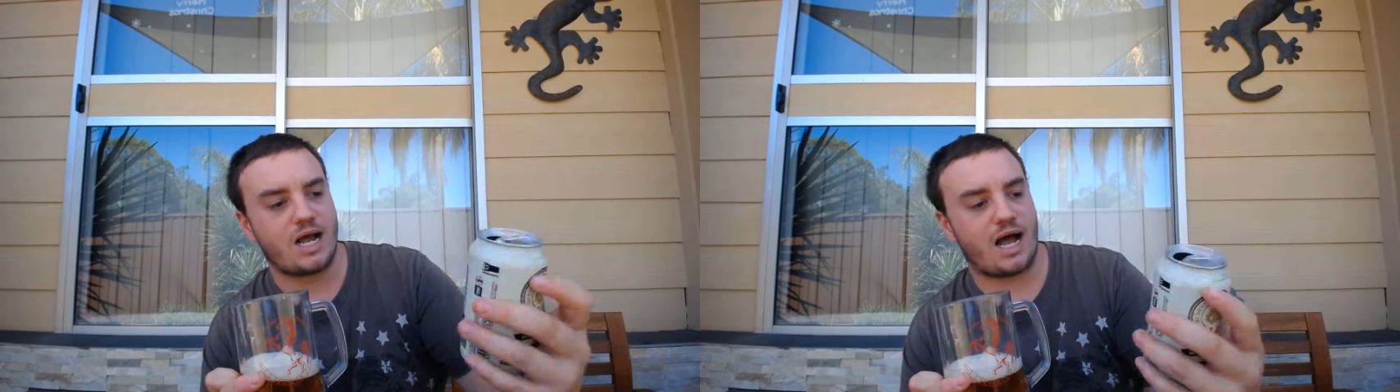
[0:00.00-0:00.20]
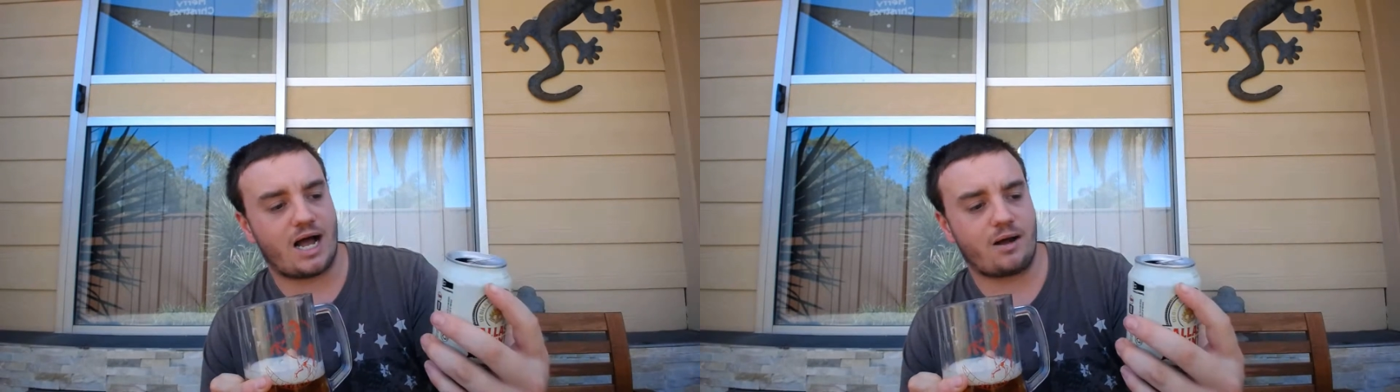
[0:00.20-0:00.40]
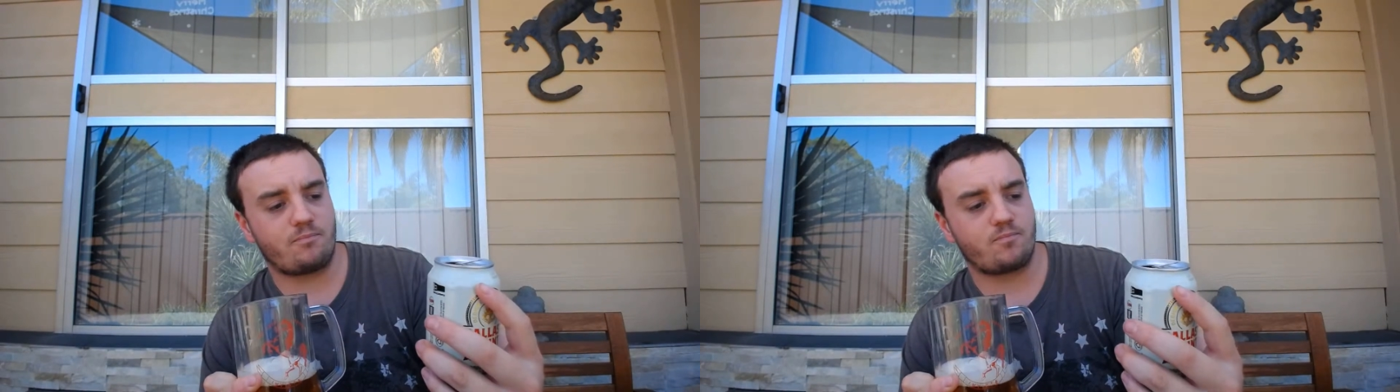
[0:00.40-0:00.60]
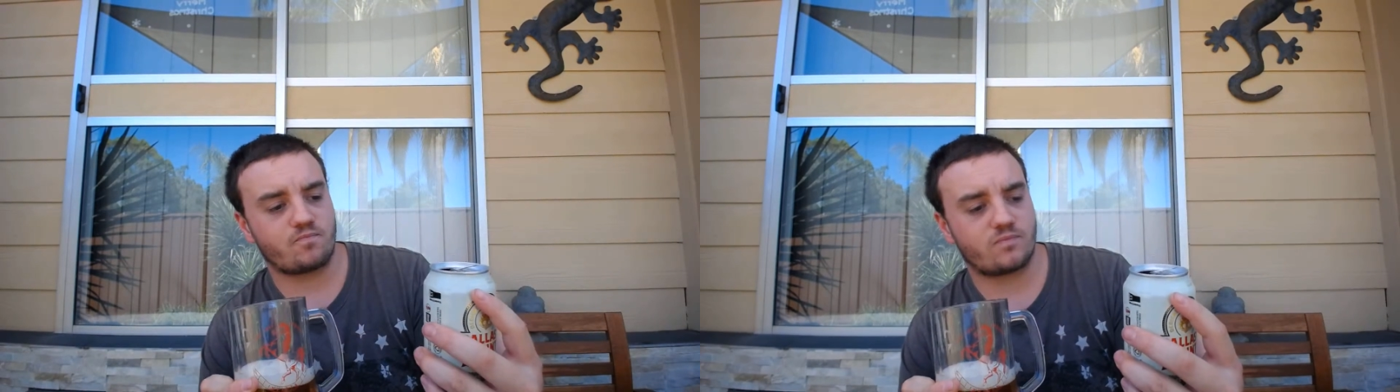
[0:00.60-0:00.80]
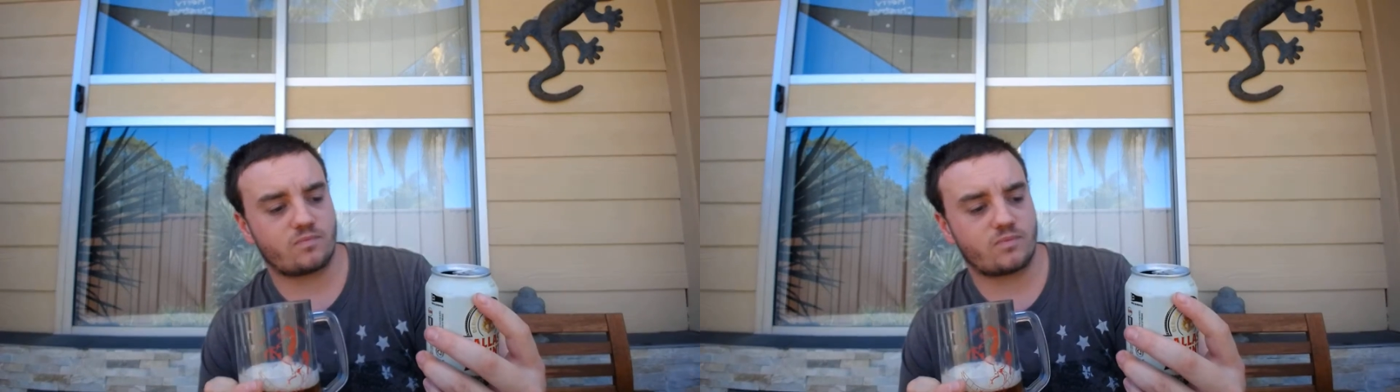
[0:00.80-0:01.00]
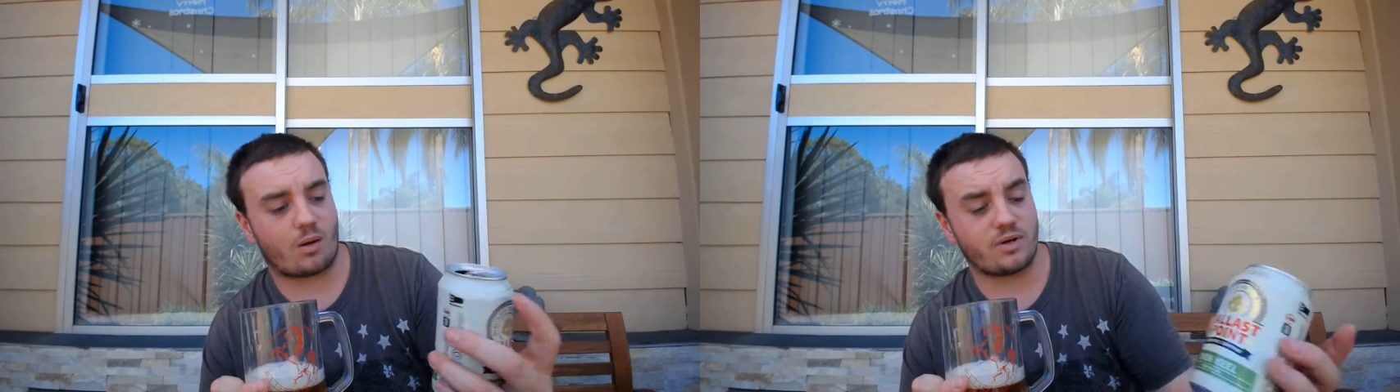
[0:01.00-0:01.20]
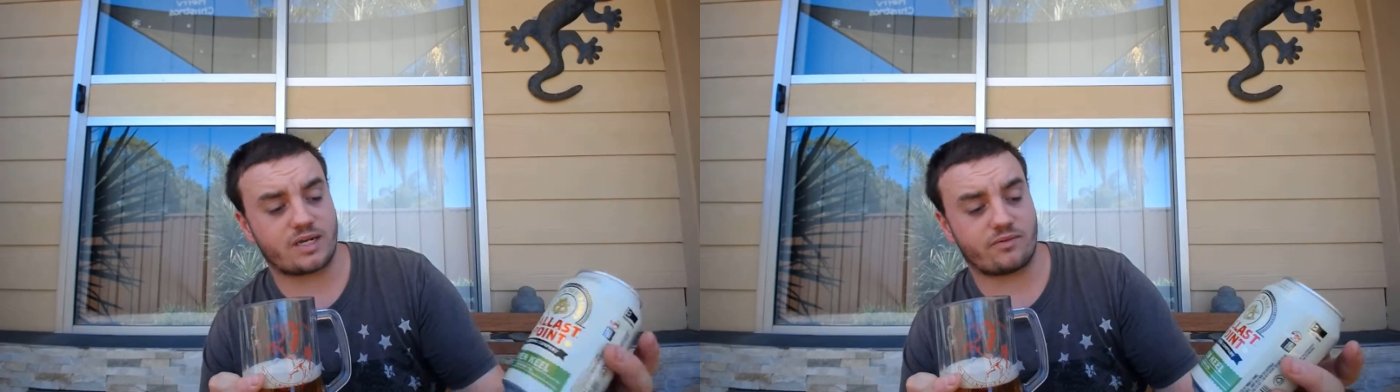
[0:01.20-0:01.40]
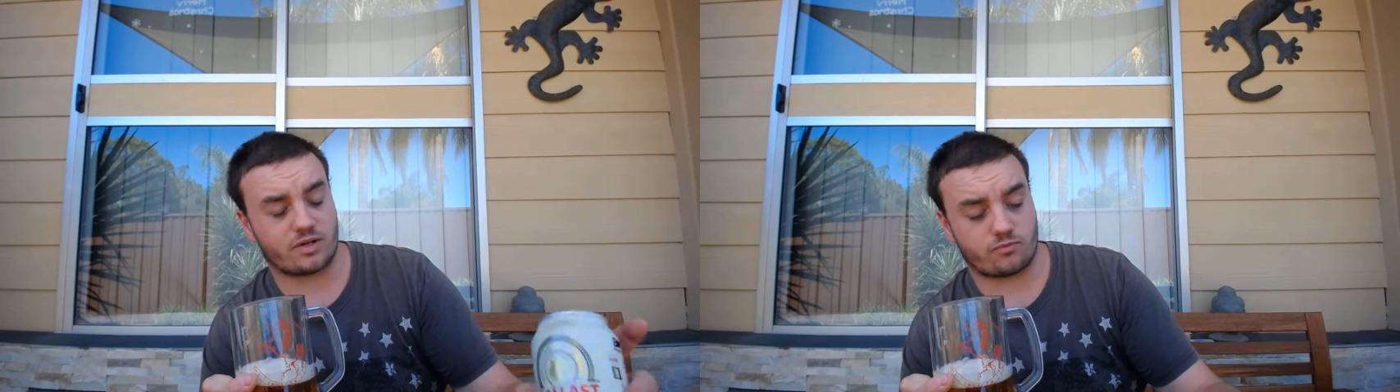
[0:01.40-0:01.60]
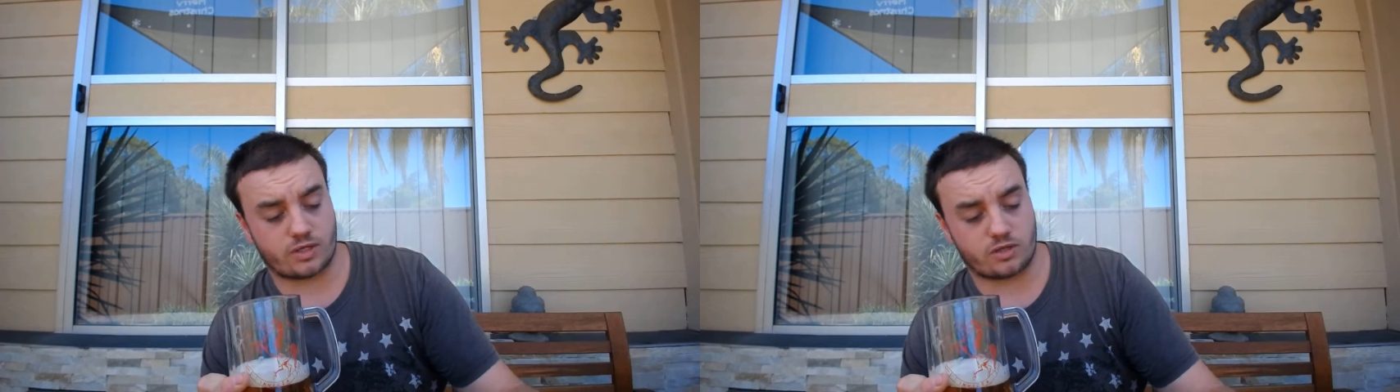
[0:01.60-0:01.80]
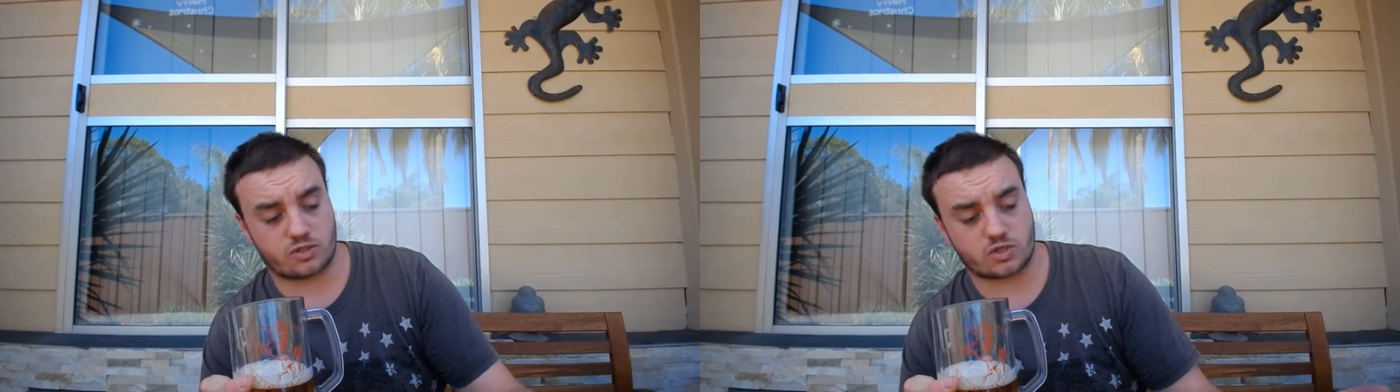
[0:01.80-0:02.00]
I'm going to give it a
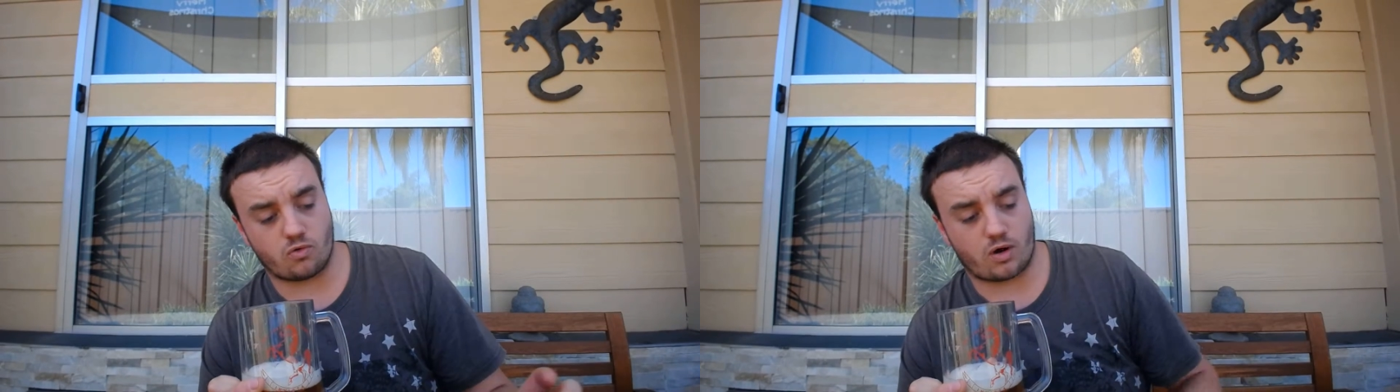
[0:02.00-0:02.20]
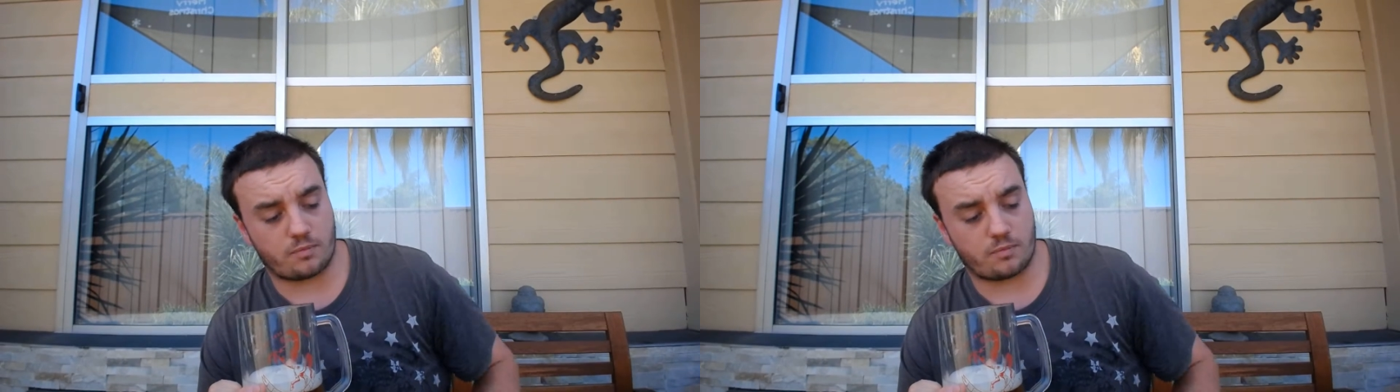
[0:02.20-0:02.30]
really good score.